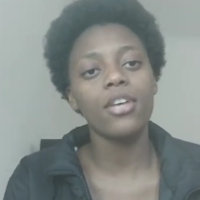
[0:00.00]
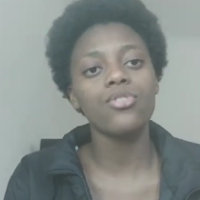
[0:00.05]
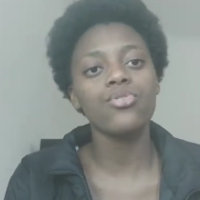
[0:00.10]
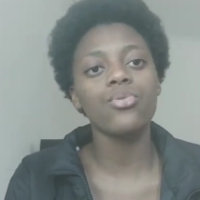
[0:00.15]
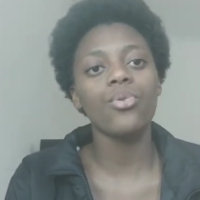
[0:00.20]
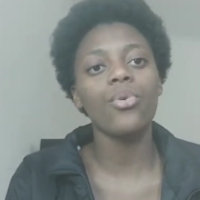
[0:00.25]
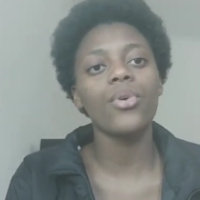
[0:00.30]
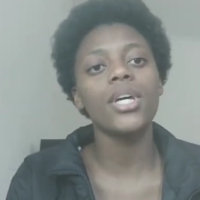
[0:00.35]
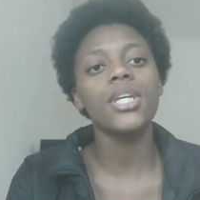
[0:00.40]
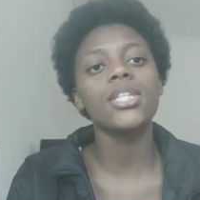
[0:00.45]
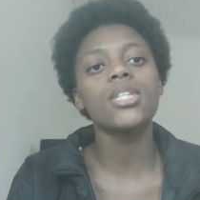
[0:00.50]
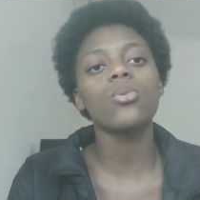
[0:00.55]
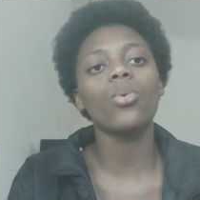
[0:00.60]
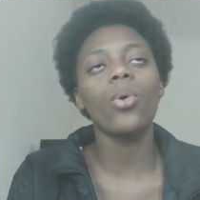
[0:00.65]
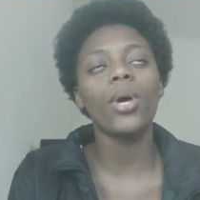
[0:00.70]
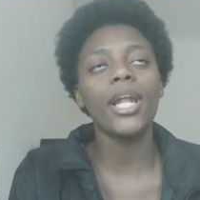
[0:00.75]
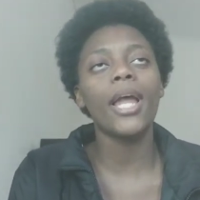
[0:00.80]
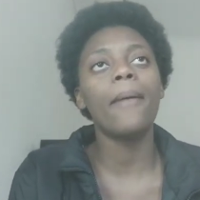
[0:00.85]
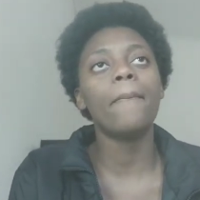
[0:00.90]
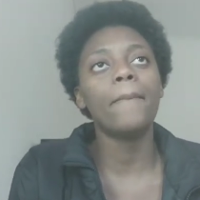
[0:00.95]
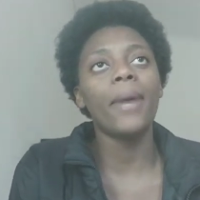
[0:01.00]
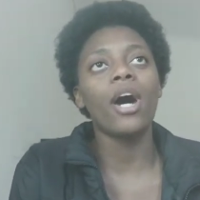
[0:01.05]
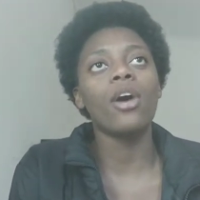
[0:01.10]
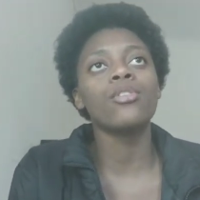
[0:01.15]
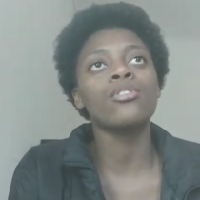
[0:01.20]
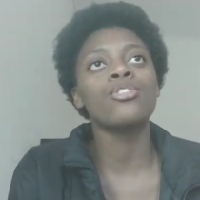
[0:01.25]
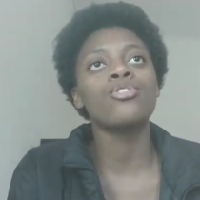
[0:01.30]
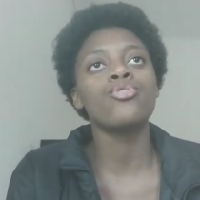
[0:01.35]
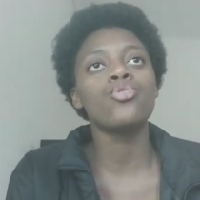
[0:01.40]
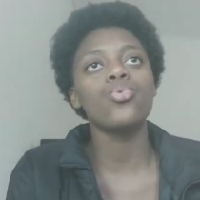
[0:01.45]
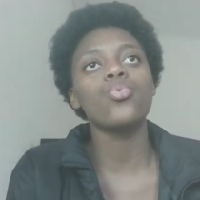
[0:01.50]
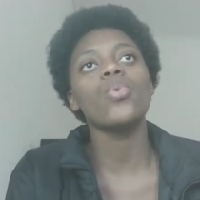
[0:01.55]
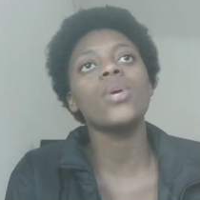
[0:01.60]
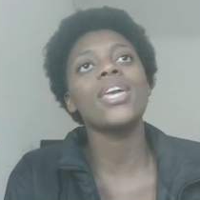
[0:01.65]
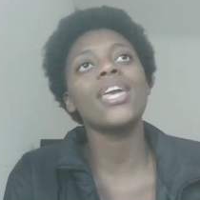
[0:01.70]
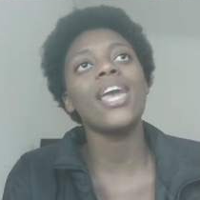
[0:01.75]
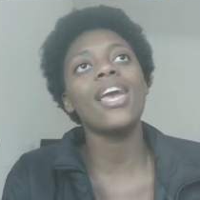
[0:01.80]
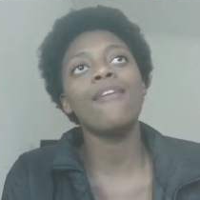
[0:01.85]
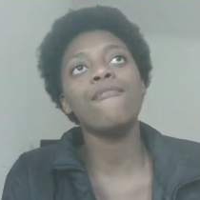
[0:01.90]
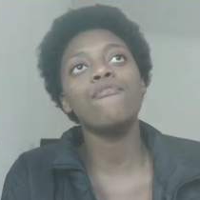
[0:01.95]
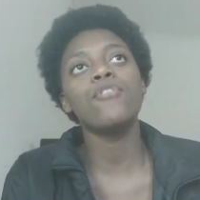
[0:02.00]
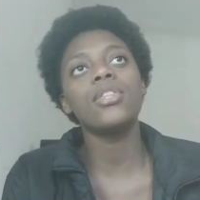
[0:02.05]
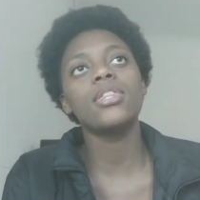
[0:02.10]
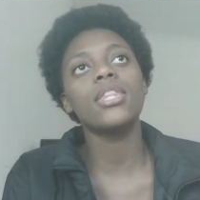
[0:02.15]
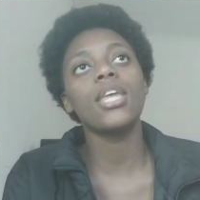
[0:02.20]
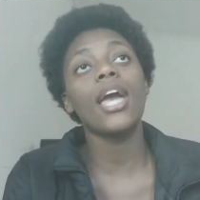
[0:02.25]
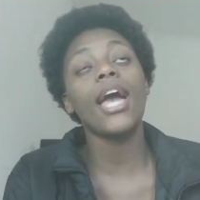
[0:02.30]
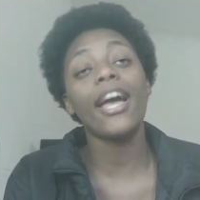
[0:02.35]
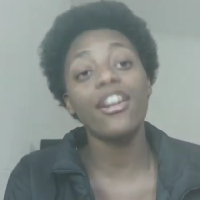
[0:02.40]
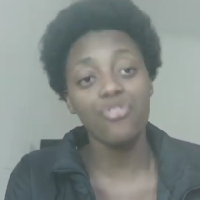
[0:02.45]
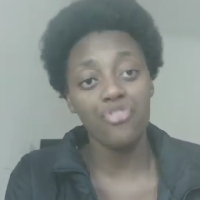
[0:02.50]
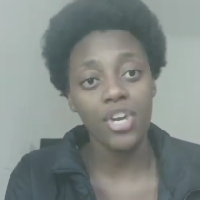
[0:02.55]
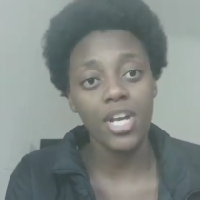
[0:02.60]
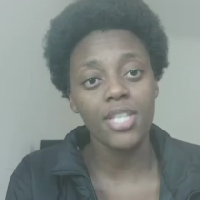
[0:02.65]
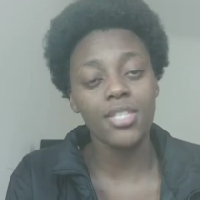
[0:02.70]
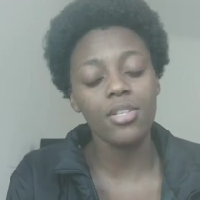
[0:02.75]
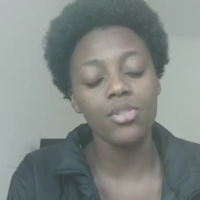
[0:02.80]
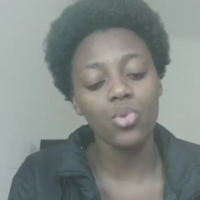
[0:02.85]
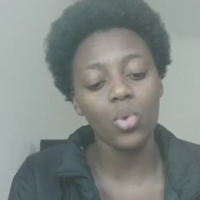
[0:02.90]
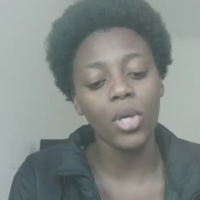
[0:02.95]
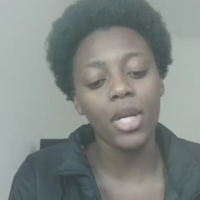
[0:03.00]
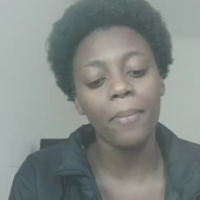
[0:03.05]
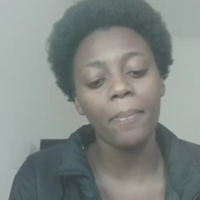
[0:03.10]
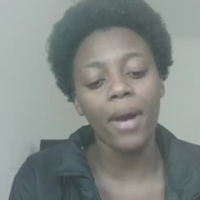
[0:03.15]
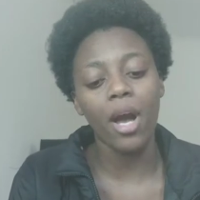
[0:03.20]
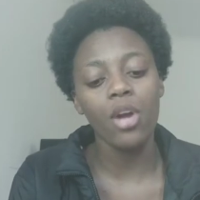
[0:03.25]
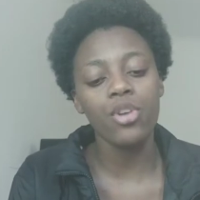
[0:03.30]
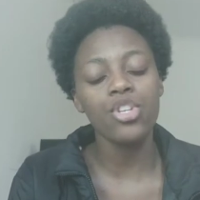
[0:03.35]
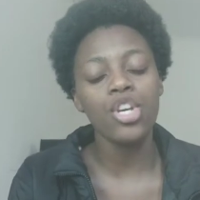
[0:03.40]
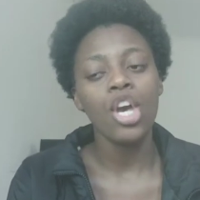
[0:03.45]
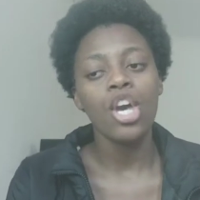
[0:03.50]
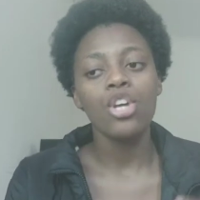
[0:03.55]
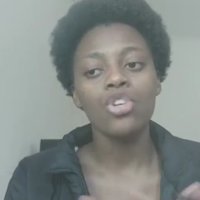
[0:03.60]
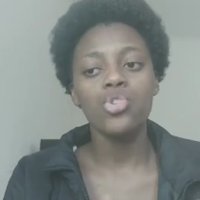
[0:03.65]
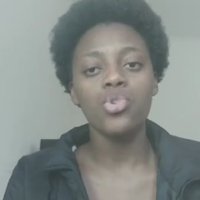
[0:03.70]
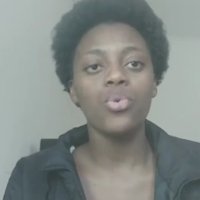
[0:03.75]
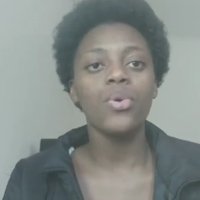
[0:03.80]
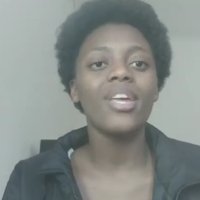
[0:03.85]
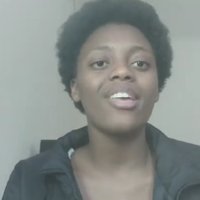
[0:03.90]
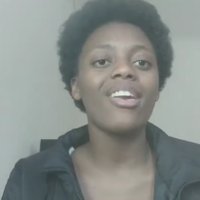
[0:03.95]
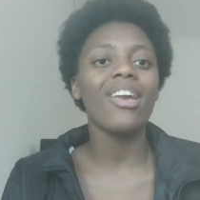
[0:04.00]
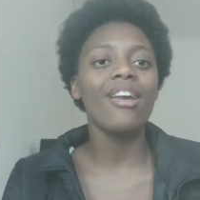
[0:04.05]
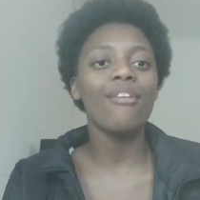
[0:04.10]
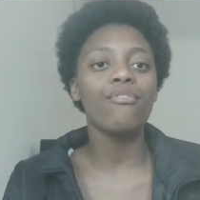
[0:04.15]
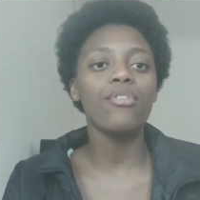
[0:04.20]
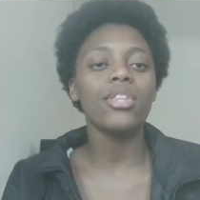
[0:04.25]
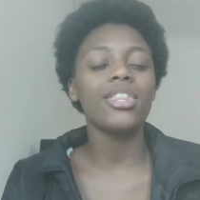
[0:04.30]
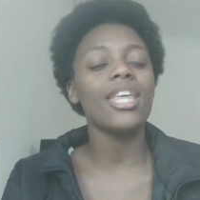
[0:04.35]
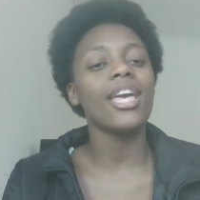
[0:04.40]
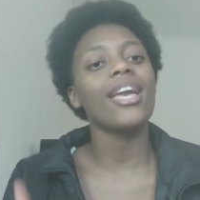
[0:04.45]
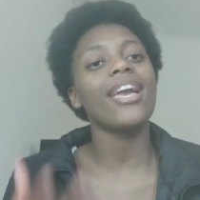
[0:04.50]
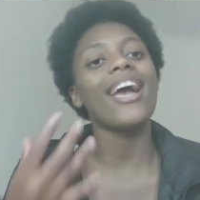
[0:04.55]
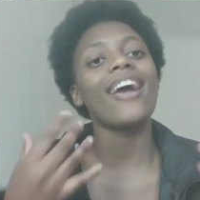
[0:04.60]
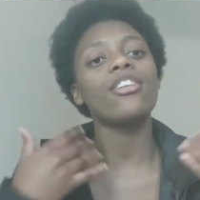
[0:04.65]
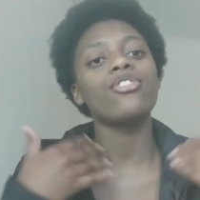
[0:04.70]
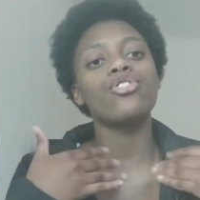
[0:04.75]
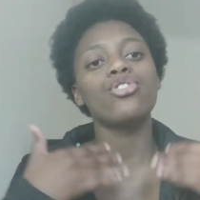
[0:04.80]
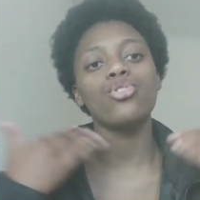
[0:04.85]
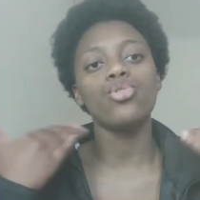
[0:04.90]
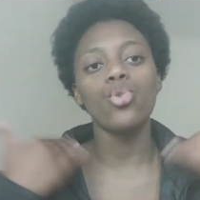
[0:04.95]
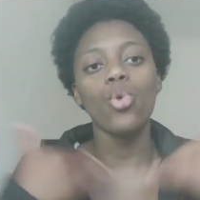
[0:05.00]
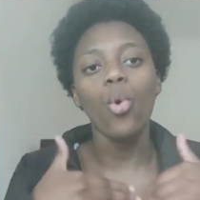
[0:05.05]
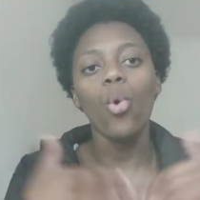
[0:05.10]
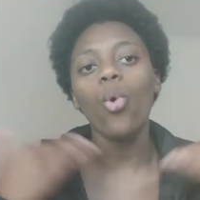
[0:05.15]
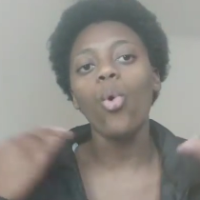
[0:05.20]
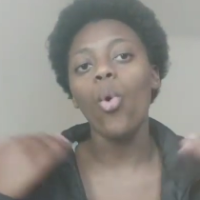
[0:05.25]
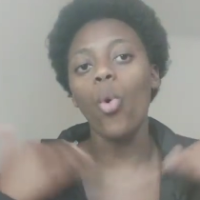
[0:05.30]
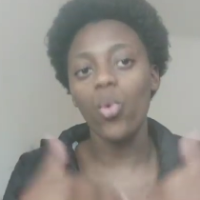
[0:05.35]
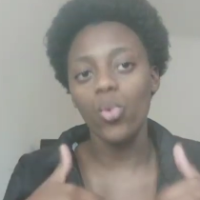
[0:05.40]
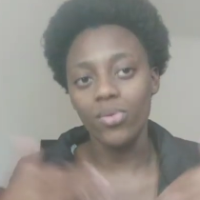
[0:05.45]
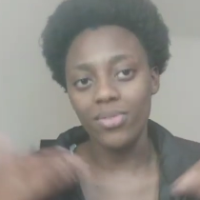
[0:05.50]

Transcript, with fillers: So it's all about doing everything at race. It's all about doing everything at your own